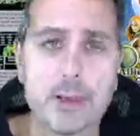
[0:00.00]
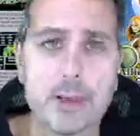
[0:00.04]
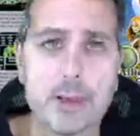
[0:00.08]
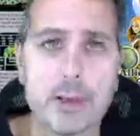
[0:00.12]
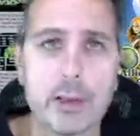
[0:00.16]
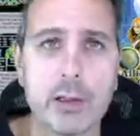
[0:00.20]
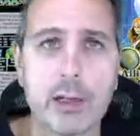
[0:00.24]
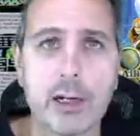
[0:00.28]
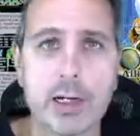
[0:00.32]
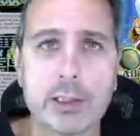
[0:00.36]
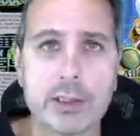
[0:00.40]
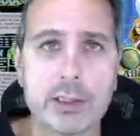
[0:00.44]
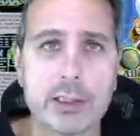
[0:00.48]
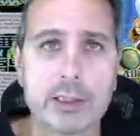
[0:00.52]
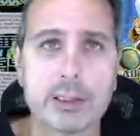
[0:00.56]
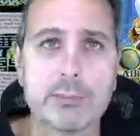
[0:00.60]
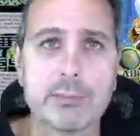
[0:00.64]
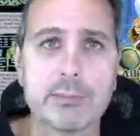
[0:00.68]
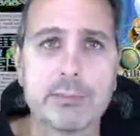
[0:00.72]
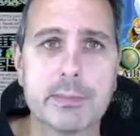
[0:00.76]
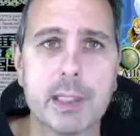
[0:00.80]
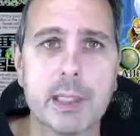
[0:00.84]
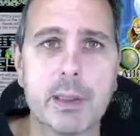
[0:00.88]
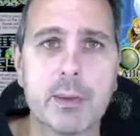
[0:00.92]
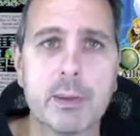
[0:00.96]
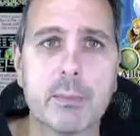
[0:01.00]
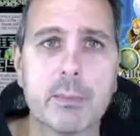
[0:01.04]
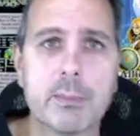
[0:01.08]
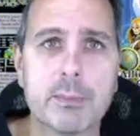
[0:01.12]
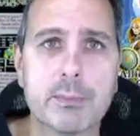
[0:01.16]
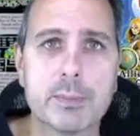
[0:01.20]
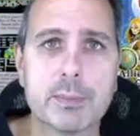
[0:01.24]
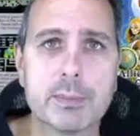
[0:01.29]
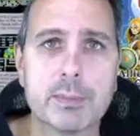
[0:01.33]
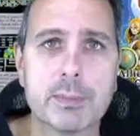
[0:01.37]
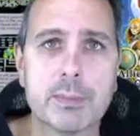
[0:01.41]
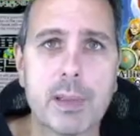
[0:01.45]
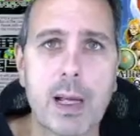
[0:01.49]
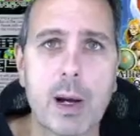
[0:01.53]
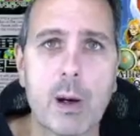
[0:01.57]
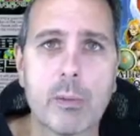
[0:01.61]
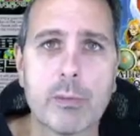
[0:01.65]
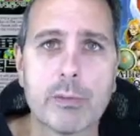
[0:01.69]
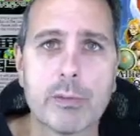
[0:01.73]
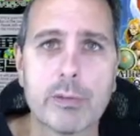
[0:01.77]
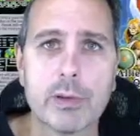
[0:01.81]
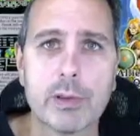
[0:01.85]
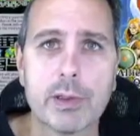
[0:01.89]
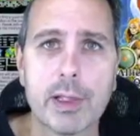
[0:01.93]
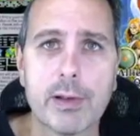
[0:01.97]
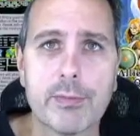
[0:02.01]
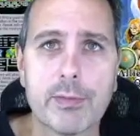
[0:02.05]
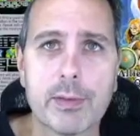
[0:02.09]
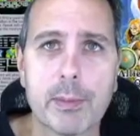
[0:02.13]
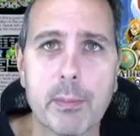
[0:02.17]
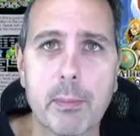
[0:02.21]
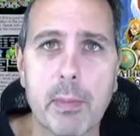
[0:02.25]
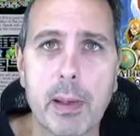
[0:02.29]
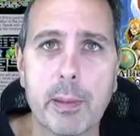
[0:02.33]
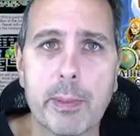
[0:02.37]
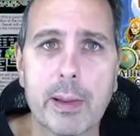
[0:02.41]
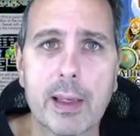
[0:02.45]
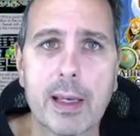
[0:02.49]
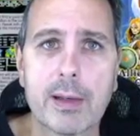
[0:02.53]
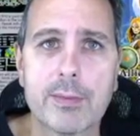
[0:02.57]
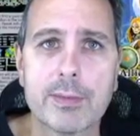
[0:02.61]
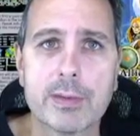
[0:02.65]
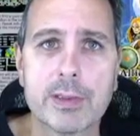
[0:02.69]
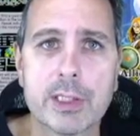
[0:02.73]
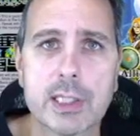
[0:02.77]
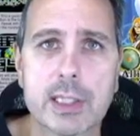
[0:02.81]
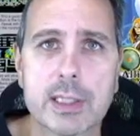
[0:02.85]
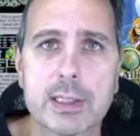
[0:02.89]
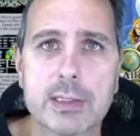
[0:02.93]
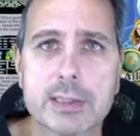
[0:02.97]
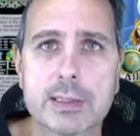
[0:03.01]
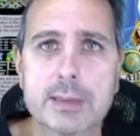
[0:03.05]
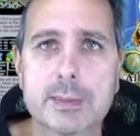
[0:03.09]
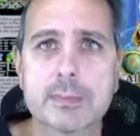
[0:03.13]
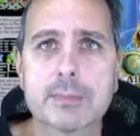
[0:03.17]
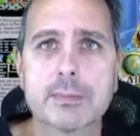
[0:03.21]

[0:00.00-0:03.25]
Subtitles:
you're actually, powerful enough to maybe have a chance.